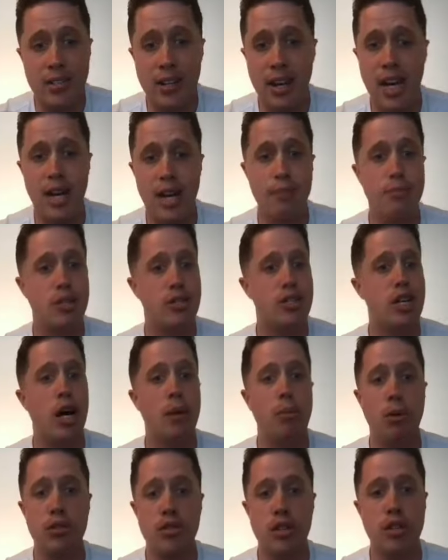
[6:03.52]
of times
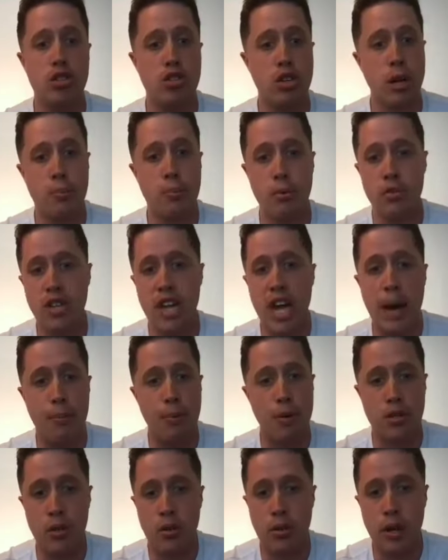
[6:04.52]
doubles and triples the
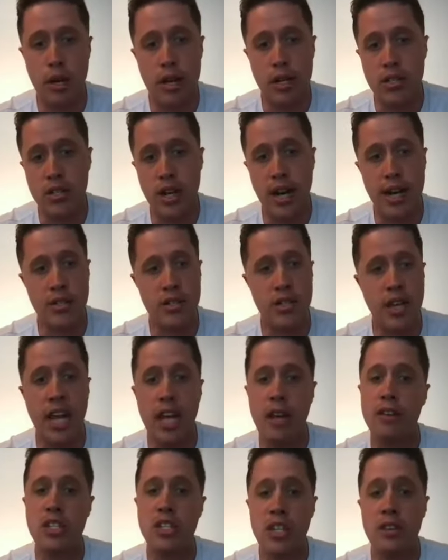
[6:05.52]
opportunity size, the
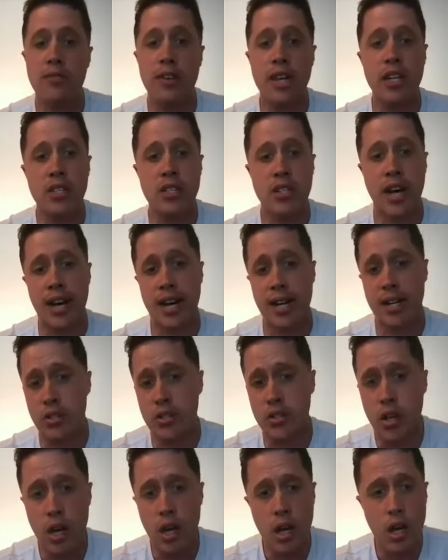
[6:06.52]
ACV
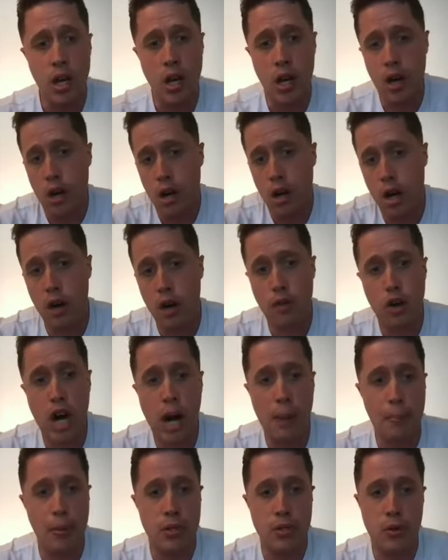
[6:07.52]
size of our
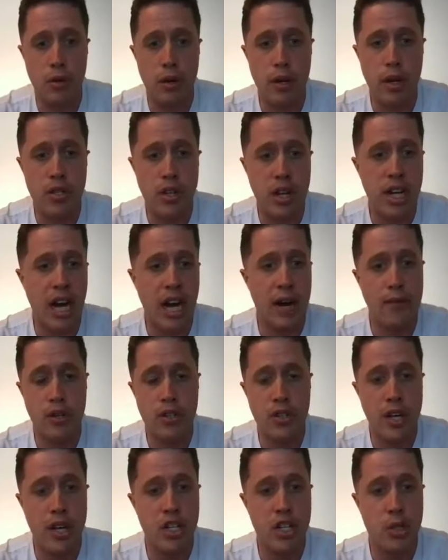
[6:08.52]
opportunities and
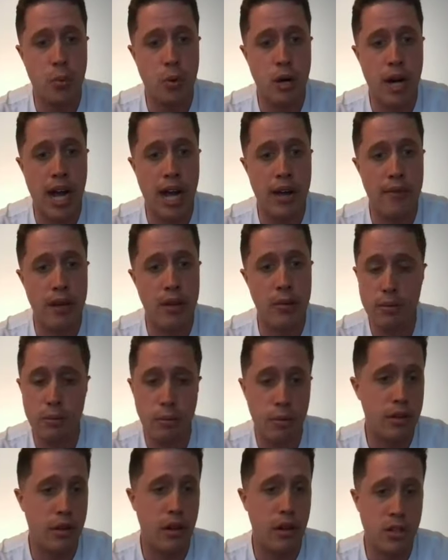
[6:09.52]
conversations we're having
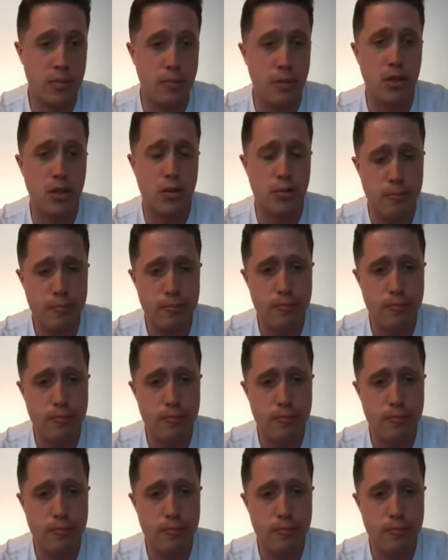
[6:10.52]
with customers.